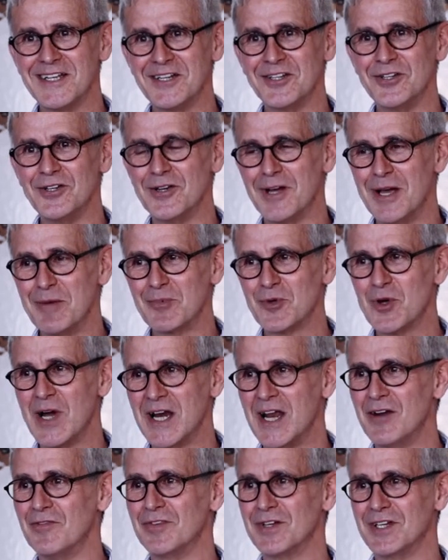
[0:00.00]
And, you know, I'm
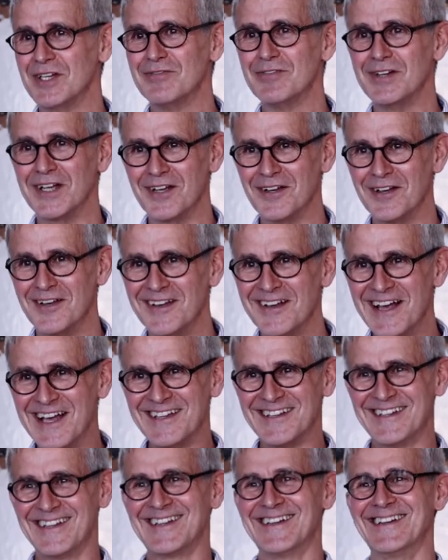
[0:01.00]
quite unforgiving
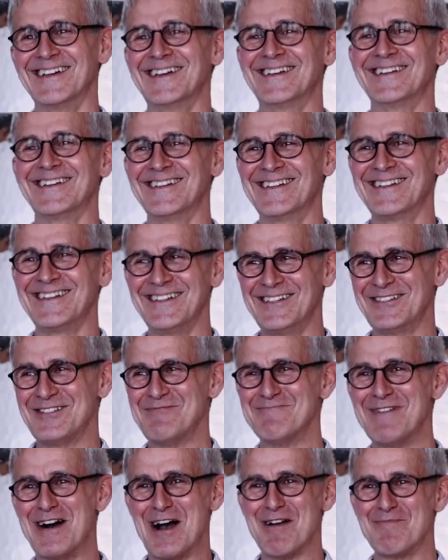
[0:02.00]

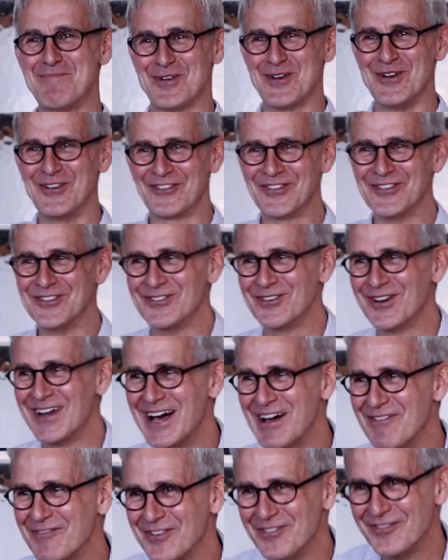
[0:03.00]
in my personal
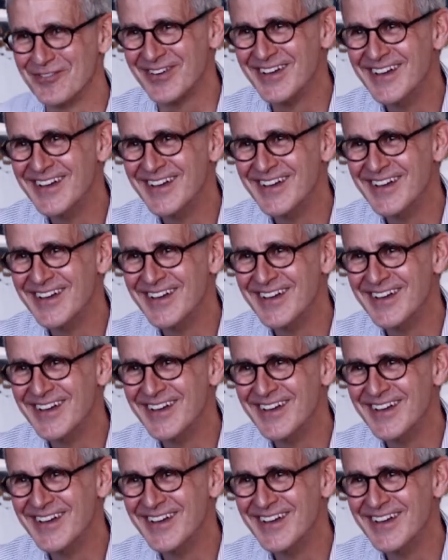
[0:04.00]
life.